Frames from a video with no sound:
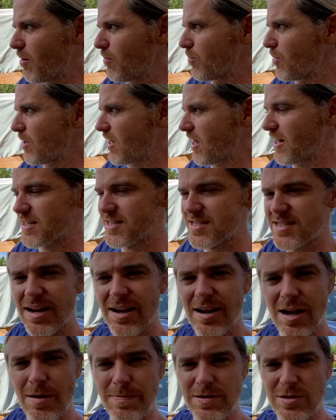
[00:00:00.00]
kind of set
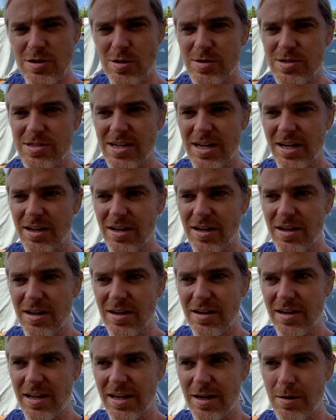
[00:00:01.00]
it up as almost like a
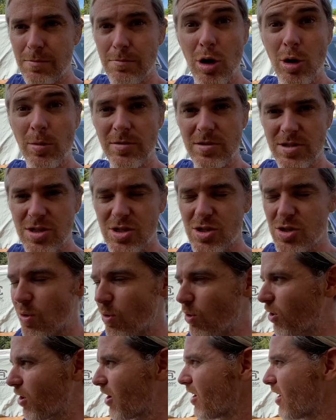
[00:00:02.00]
mobile
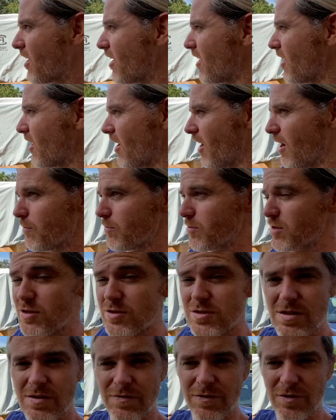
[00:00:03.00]
store. We
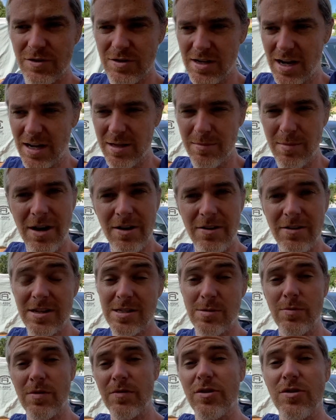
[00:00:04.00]
used it for documentaries,
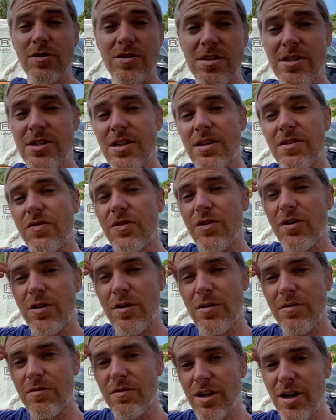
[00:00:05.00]
and we've used it just
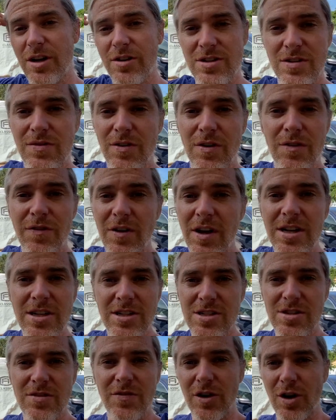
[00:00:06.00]
for, you know, just for fun,
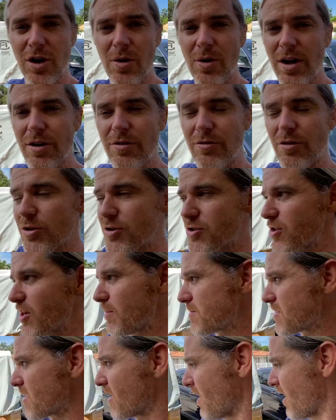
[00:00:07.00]
just for going on road
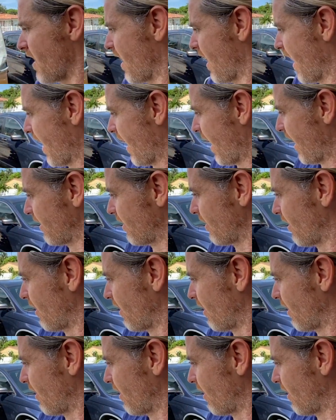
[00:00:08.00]
trips. And